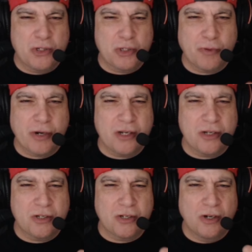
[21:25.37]

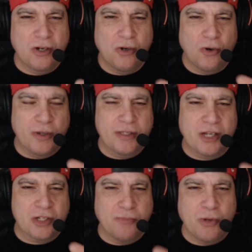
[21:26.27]
springs, or it
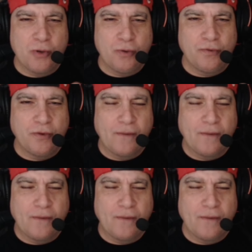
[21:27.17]
does move,